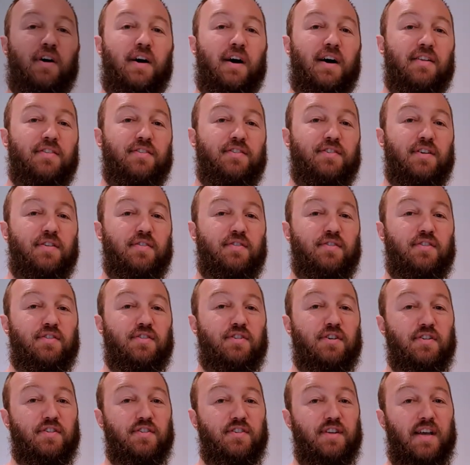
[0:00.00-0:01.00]
hard seltzer
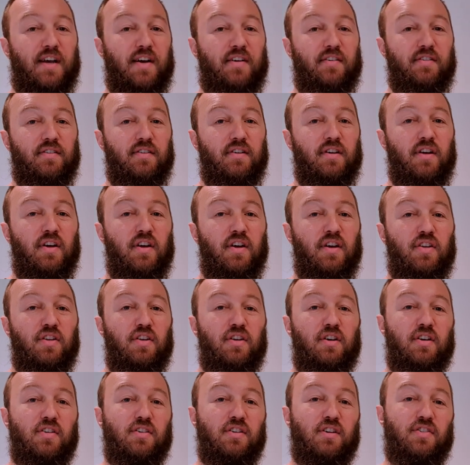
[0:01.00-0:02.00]
turns out,
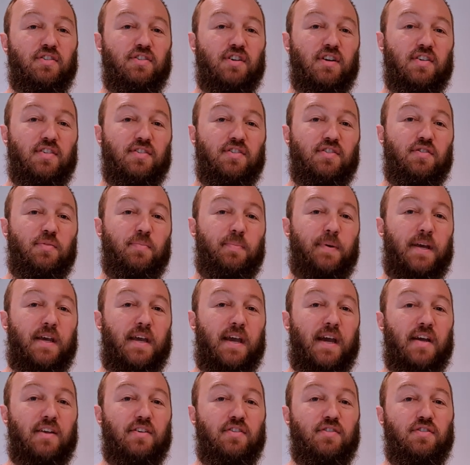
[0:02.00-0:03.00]
you can adjust your
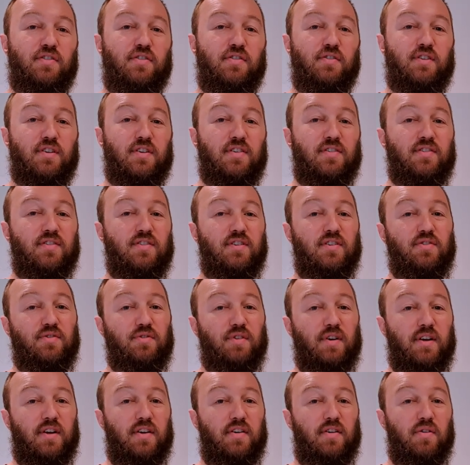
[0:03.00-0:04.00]
pH using
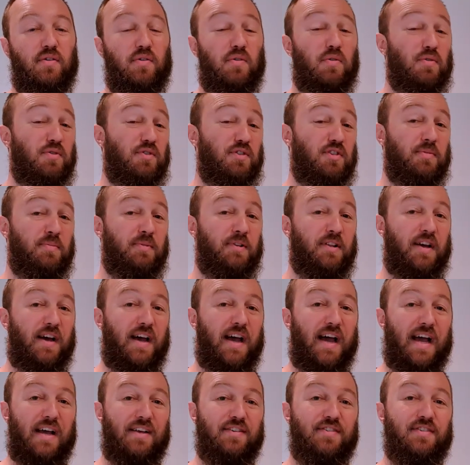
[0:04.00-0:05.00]
citric or
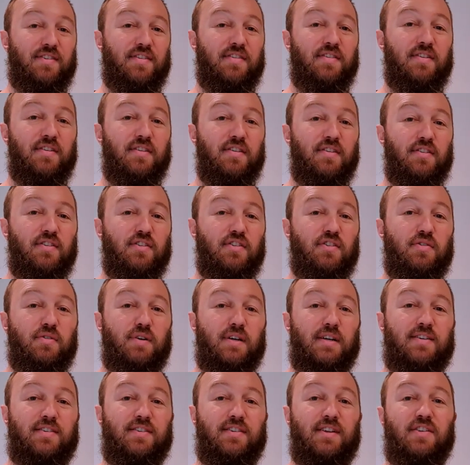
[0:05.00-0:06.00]
similar acid to
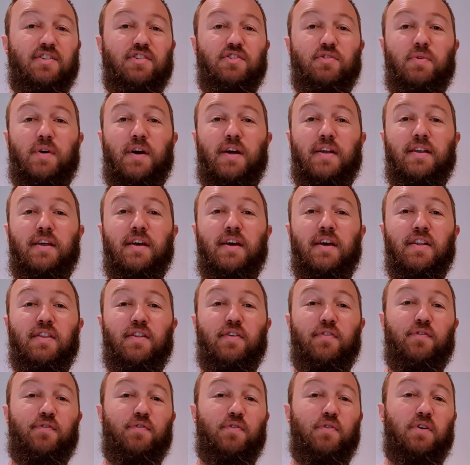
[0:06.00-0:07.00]
accentuate
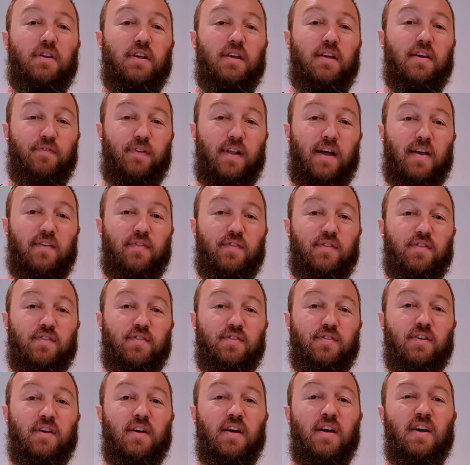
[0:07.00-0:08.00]
the fruity
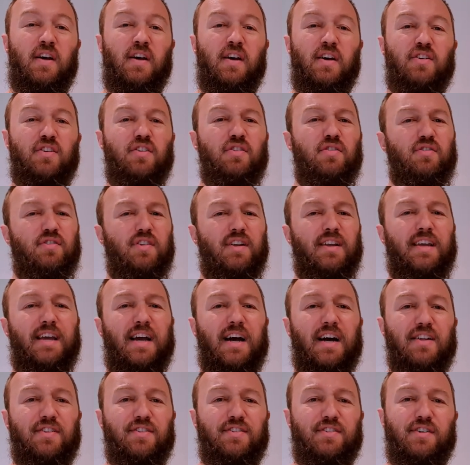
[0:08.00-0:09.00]
flavors. Usually
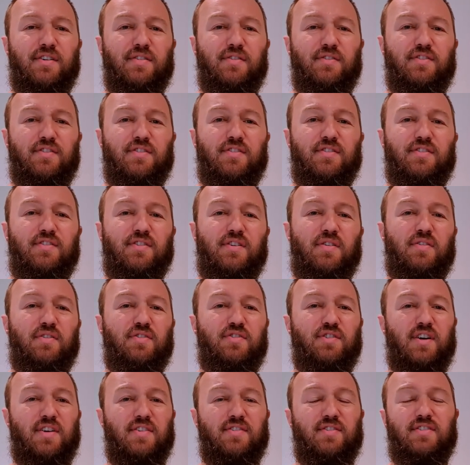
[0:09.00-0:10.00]
hard seltzers are
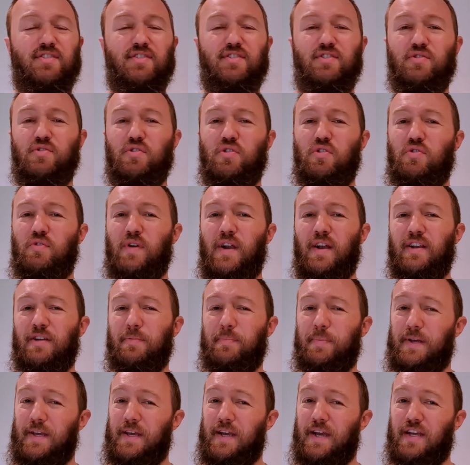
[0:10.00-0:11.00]
adjusted to around a
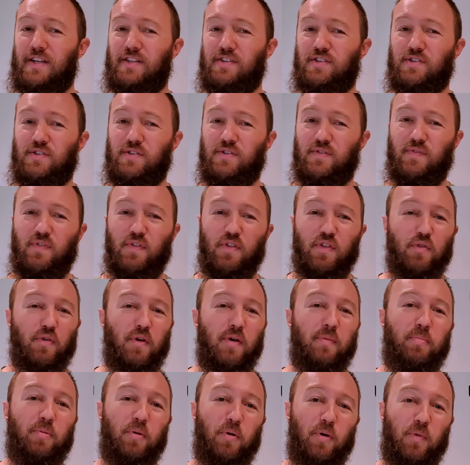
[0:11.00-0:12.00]
pH of
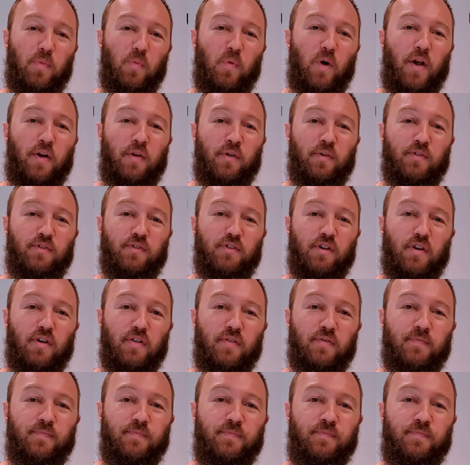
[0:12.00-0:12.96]
3.1 or so.